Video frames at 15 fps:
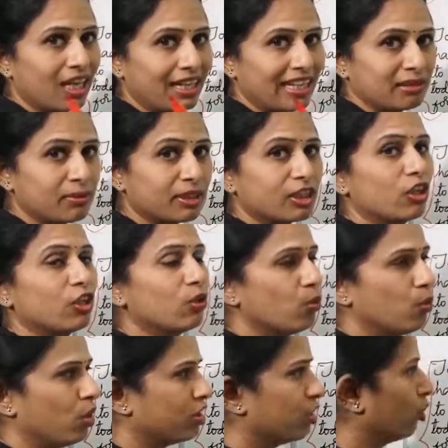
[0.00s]
Let me tell you
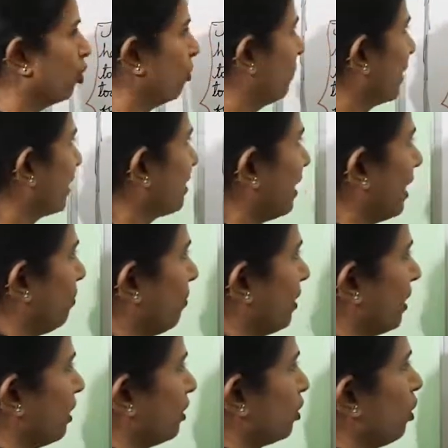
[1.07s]
what the opening
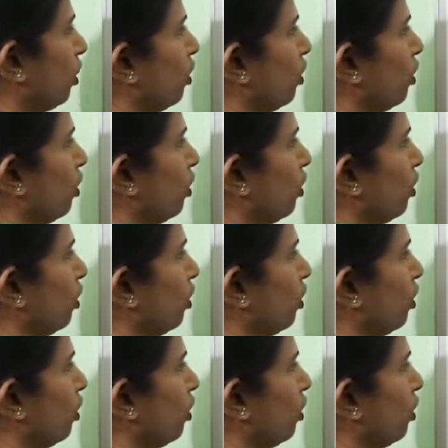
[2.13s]
statement is.